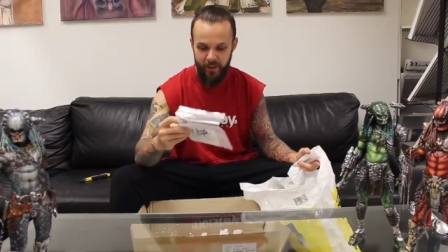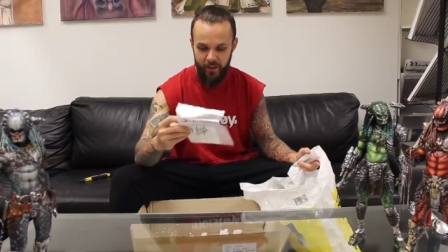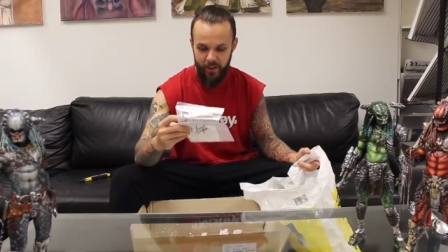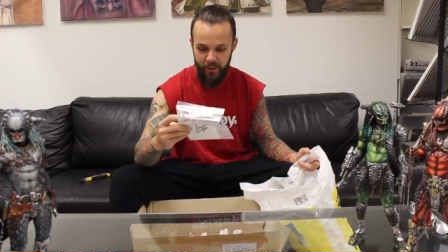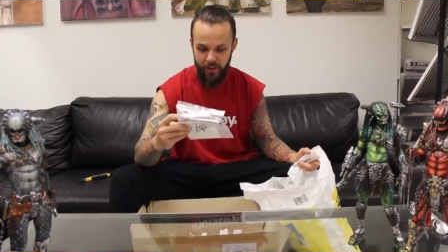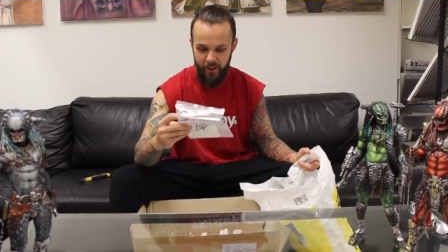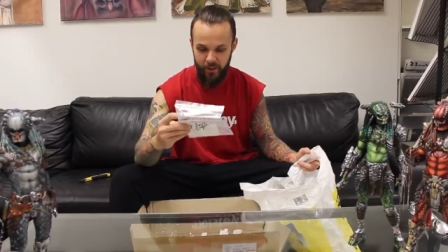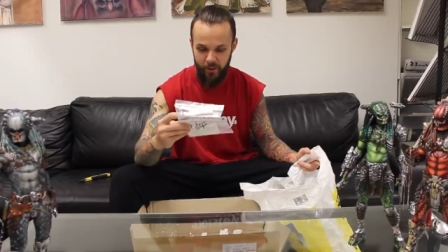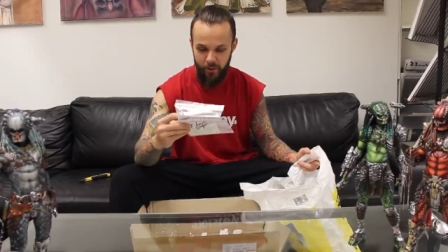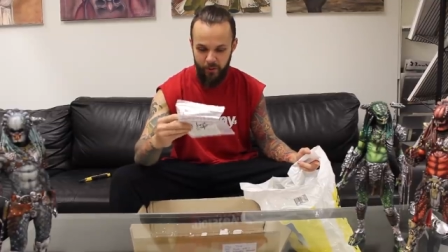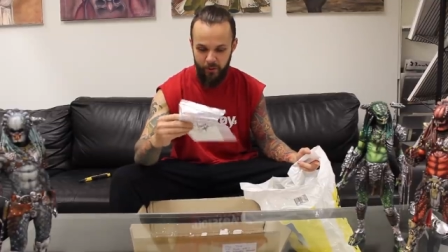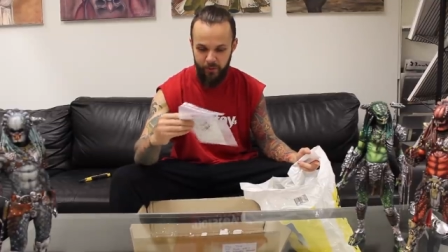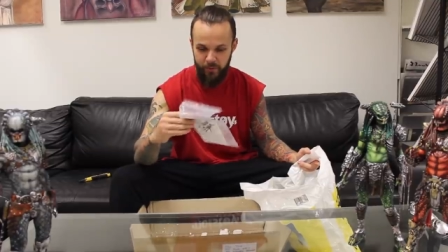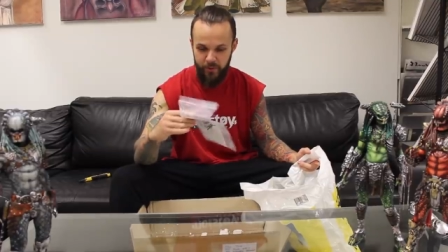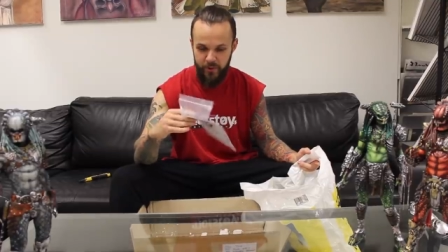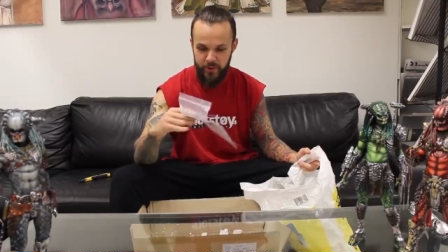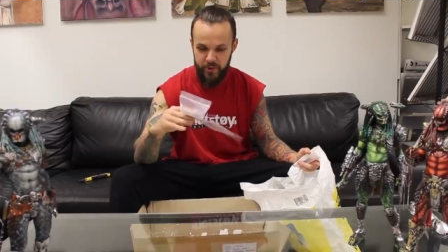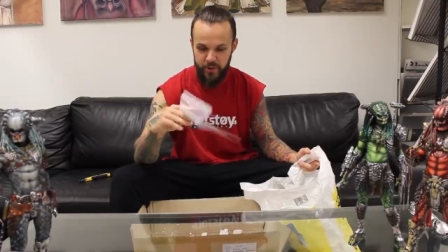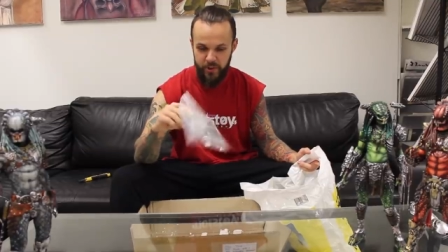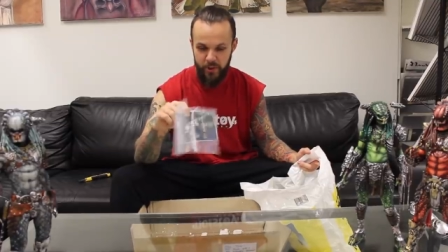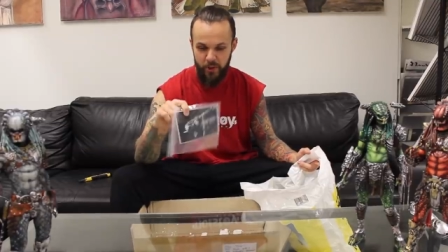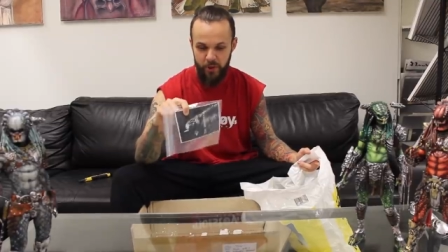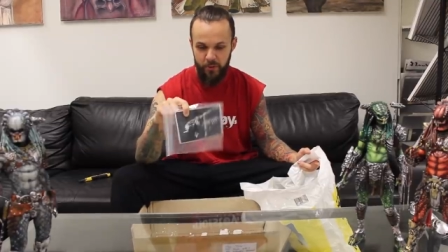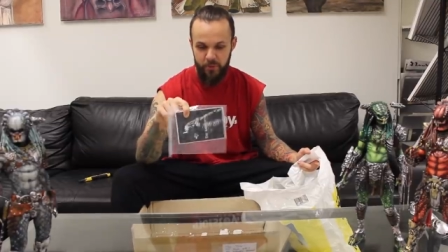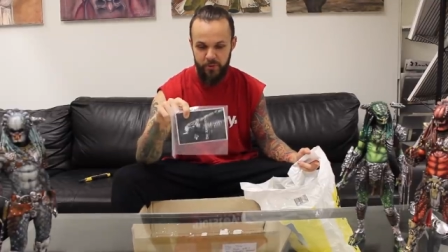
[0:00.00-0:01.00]
of the
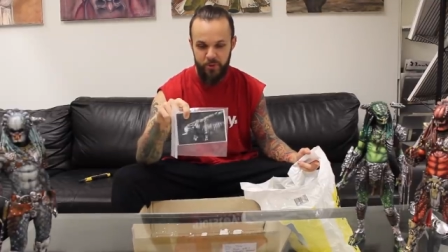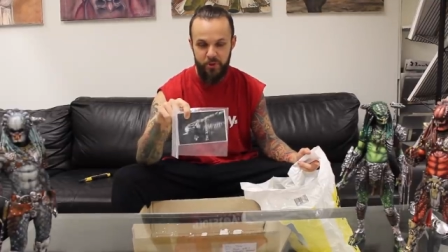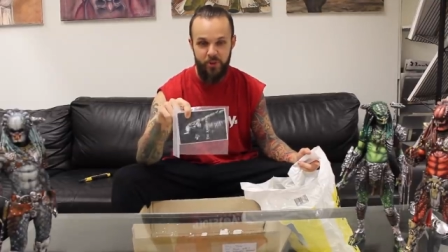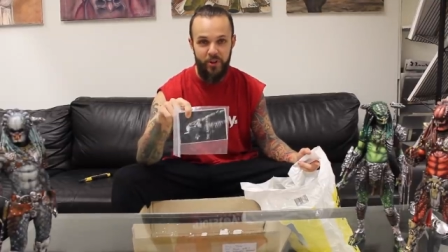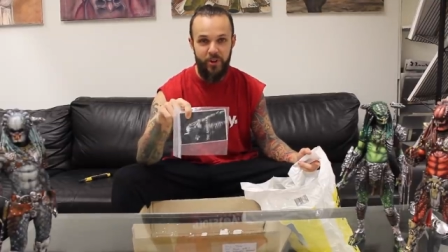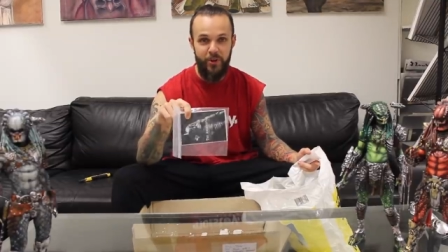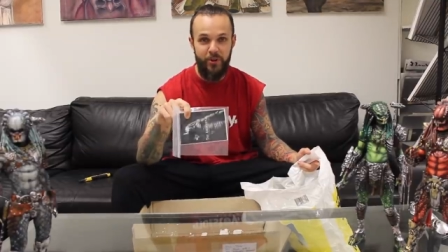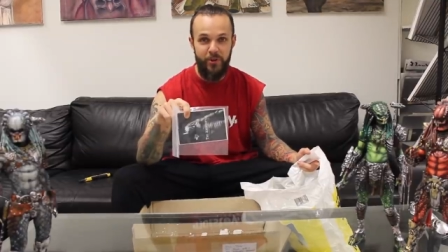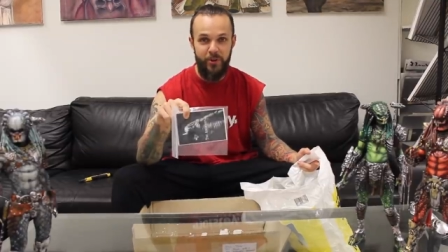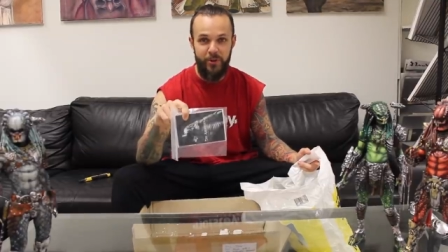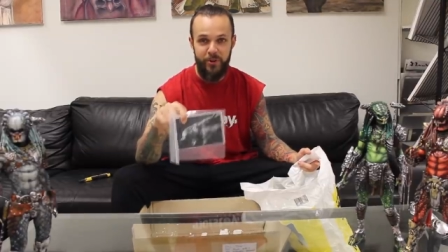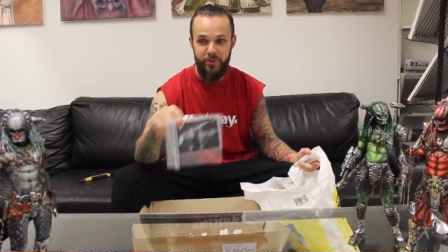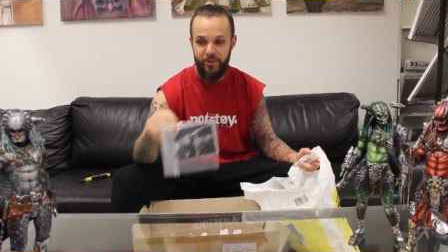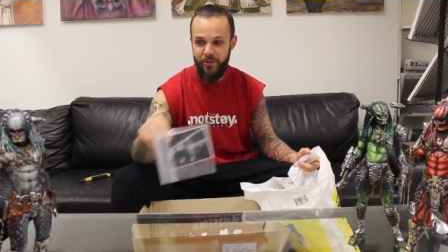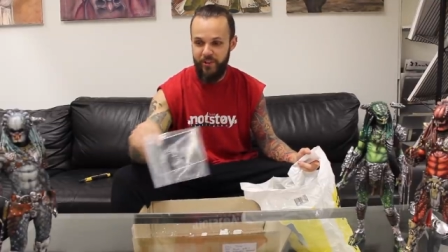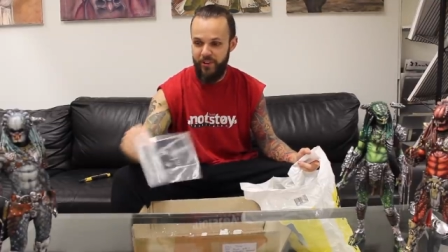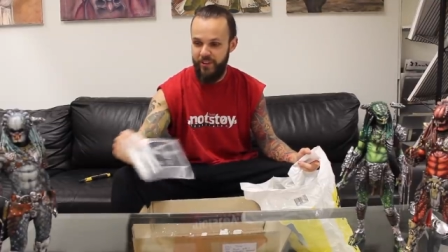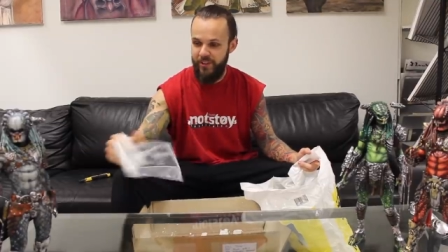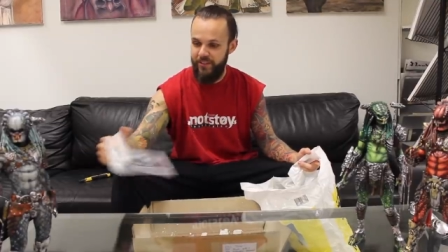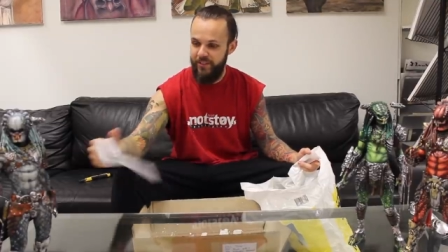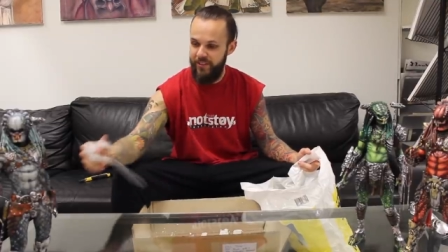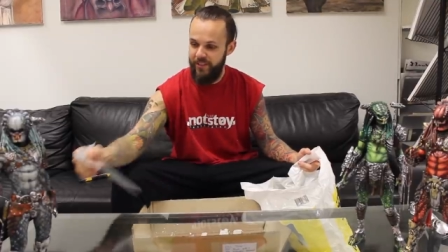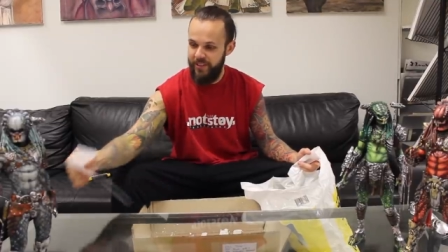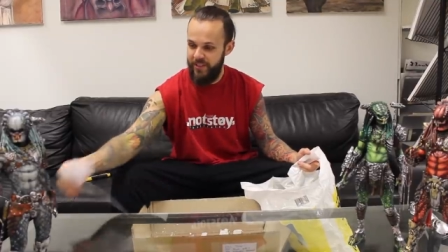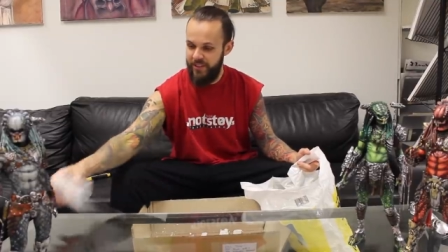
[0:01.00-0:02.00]
sculpture I ordered.
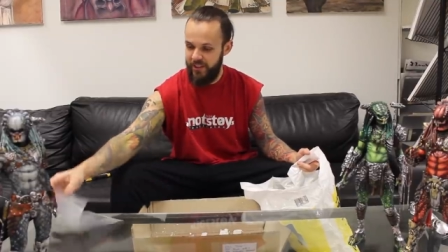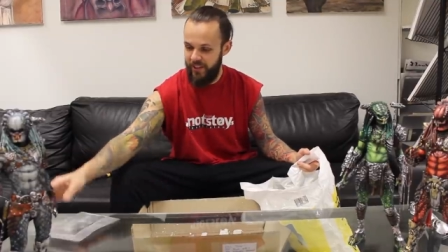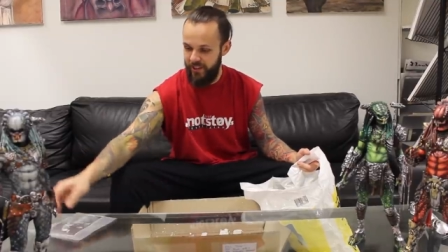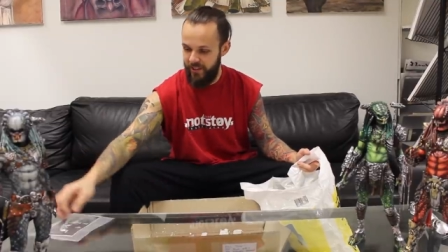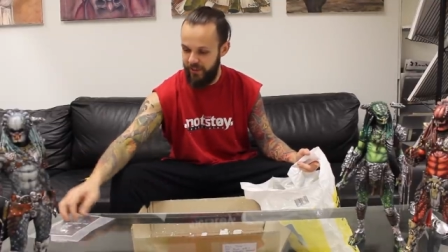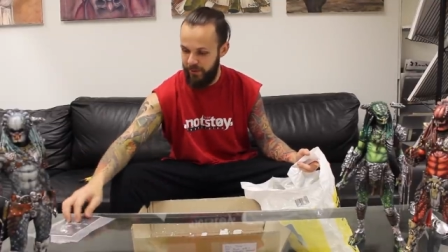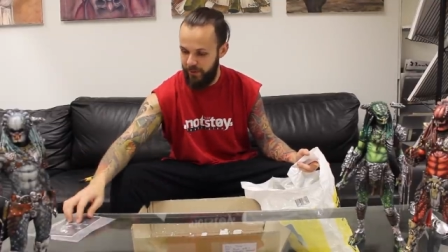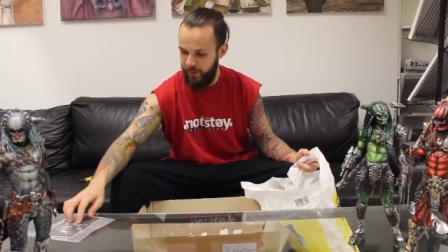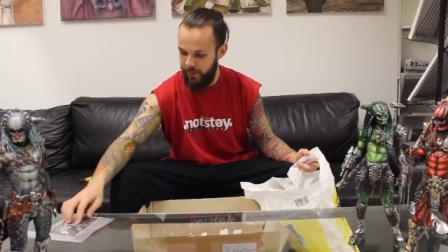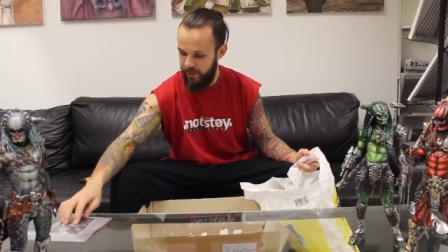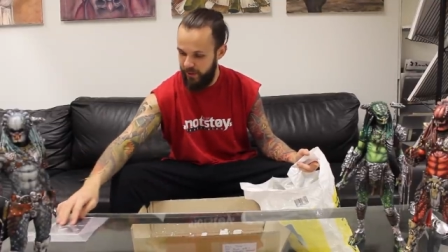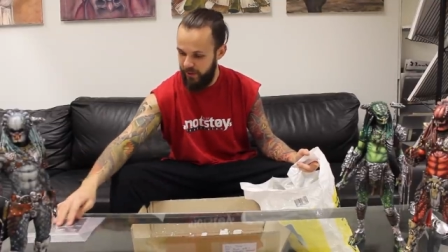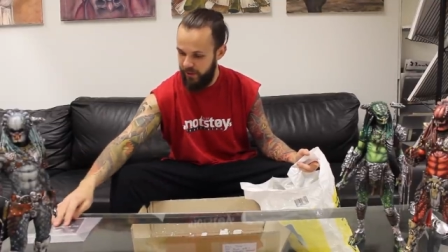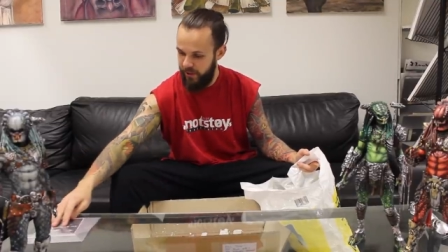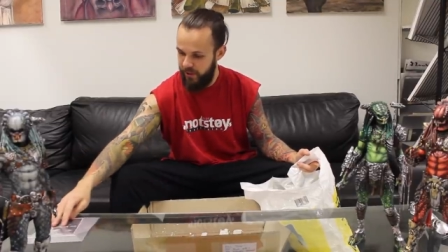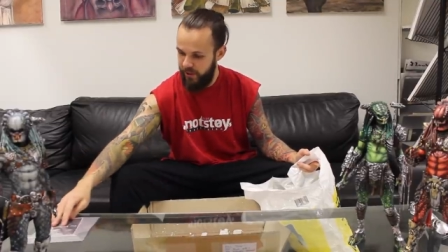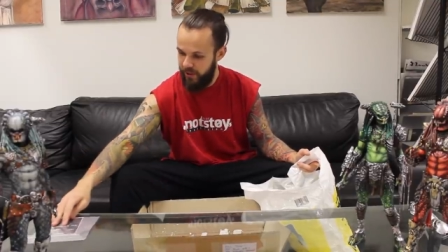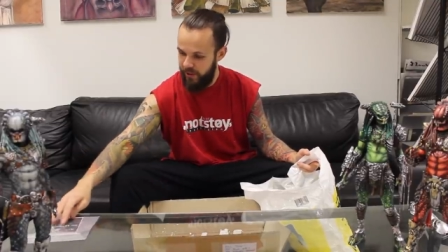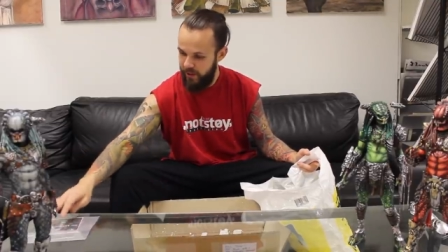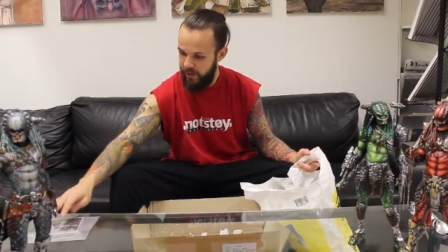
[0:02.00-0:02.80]
That's kind of cool.